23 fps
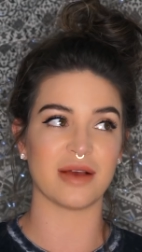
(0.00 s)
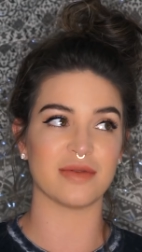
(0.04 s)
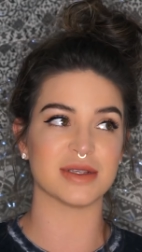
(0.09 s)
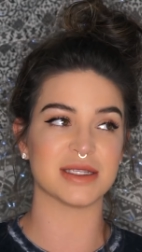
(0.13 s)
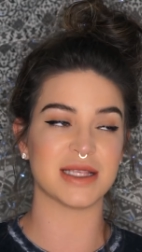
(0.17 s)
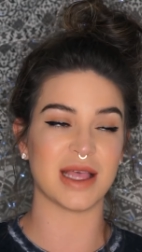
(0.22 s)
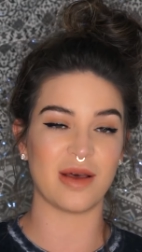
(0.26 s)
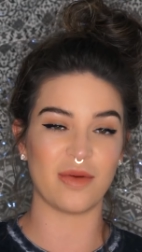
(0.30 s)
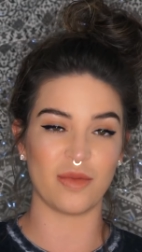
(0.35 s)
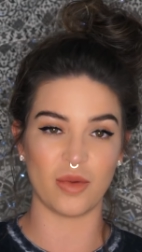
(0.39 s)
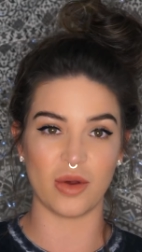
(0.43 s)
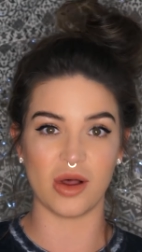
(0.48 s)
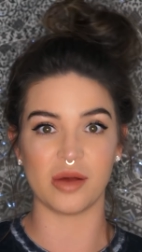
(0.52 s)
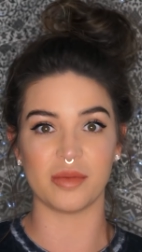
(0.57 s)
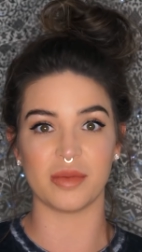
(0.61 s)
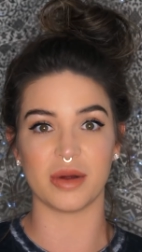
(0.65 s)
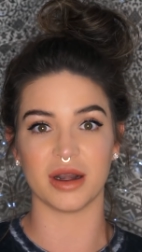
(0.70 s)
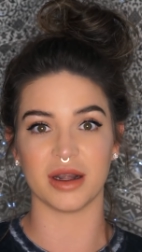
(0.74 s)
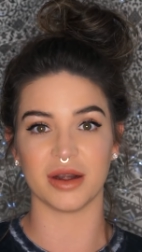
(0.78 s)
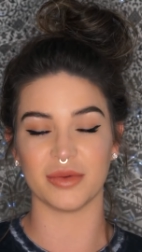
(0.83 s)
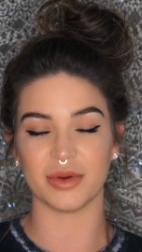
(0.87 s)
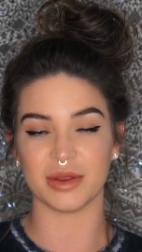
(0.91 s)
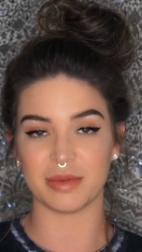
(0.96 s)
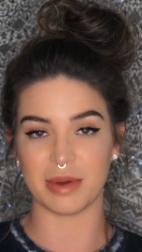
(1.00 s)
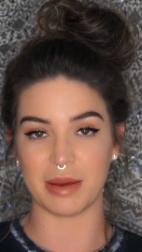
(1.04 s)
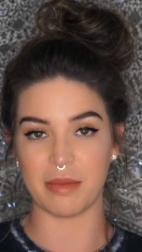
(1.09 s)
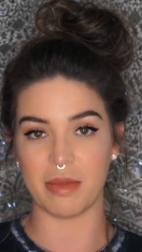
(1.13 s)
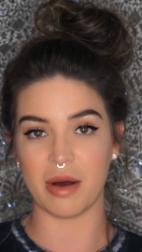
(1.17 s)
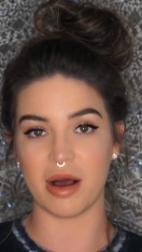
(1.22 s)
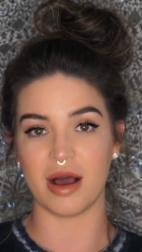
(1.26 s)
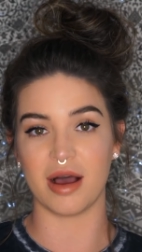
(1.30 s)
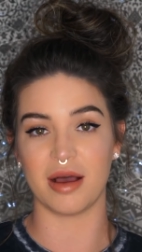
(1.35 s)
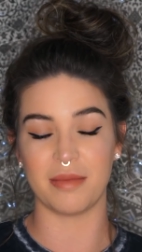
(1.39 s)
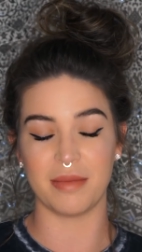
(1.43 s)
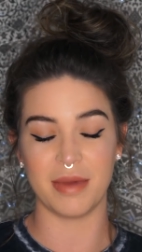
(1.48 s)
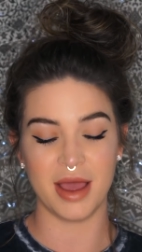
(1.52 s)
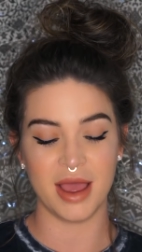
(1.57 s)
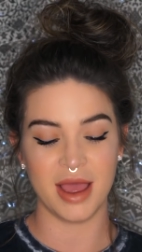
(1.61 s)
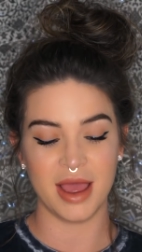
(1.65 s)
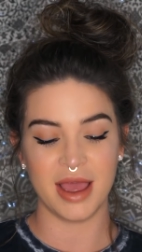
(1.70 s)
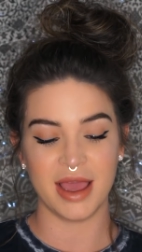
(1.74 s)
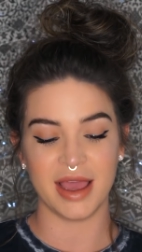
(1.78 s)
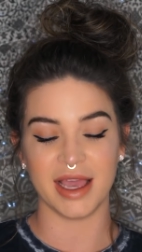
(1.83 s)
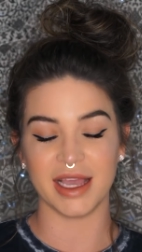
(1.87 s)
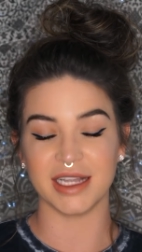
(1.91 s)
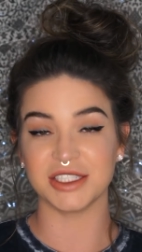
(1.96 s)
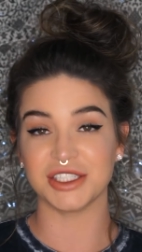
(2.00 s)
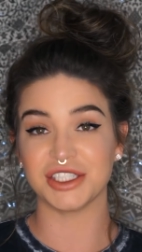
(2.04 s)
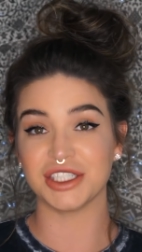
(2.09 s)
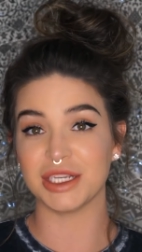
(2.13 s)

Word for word: I was at Walmart with my mom and